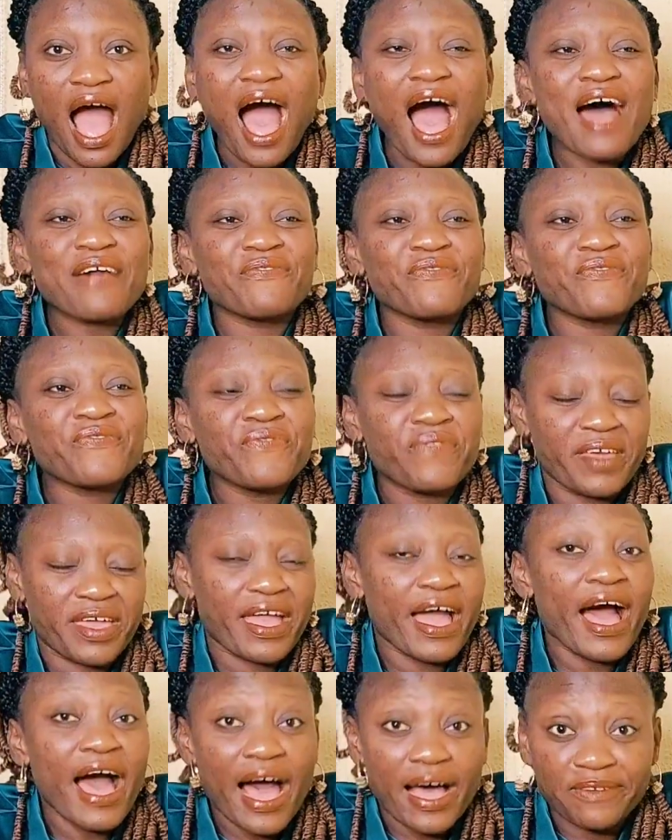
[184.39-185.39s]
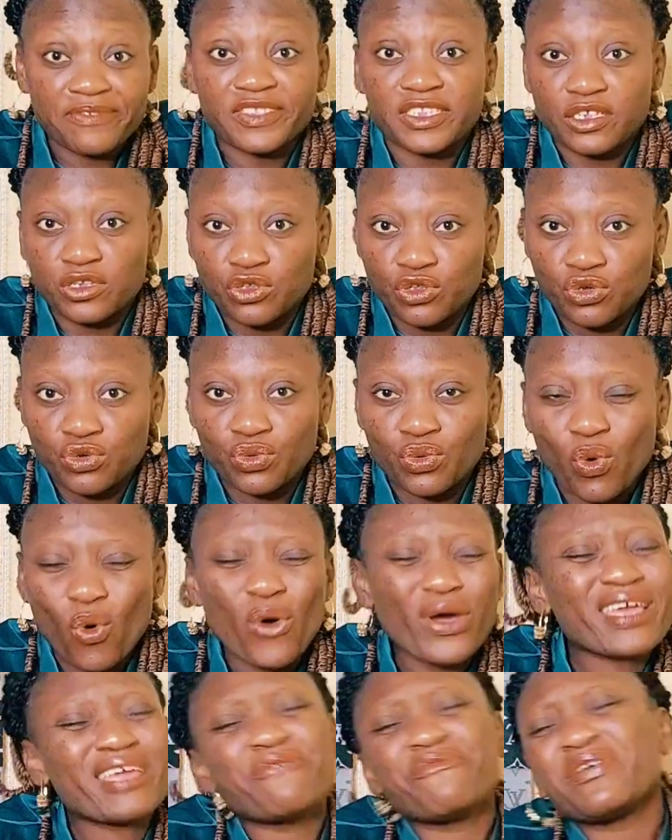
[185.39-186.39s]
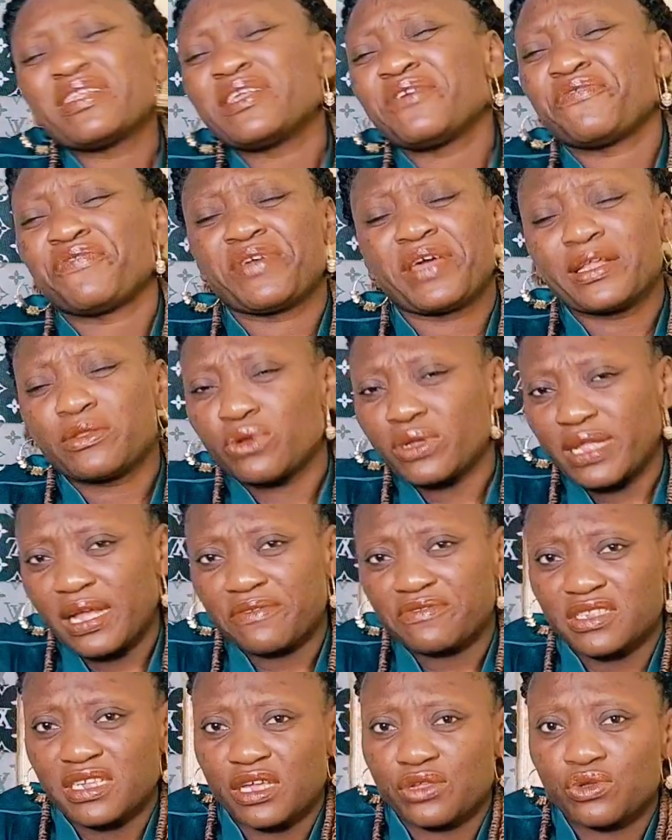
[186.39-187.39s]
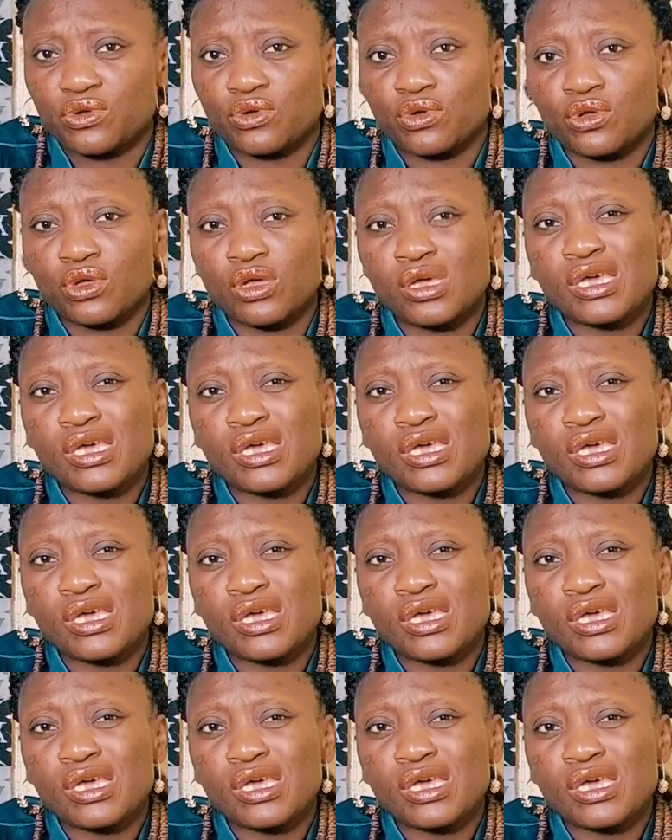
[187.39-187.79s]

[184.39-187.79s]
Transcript: and they are after you, or even if they are not after you,